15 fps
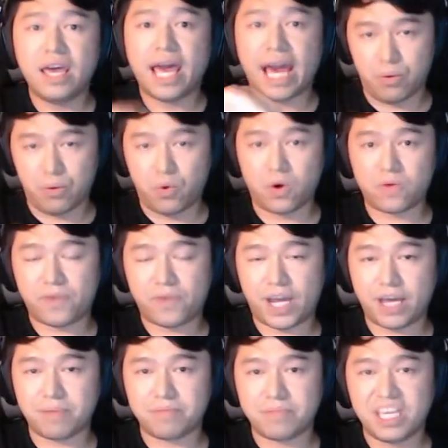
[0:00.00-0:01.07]
at
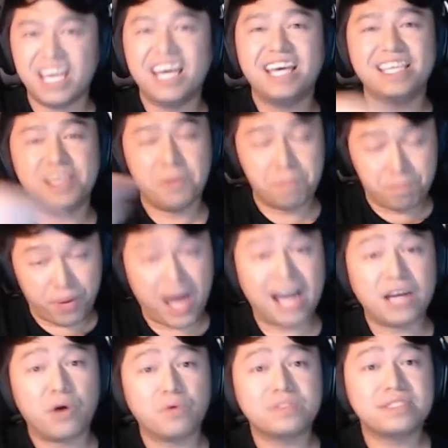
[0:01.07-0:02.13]
Warframe, you're
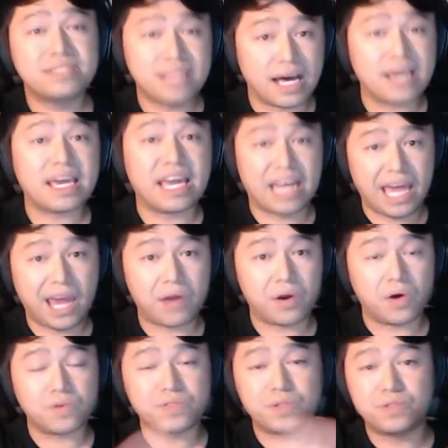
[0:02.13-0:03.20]
probably gonna suck at
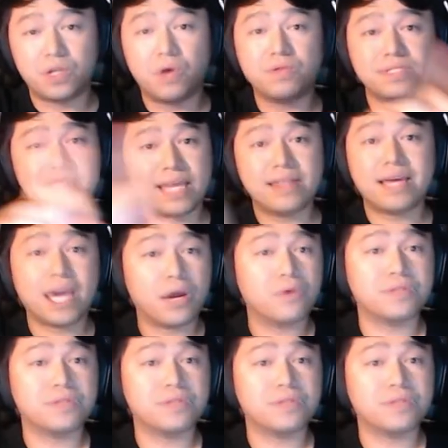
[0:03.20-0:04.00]
Harrow. So don't say that Harrow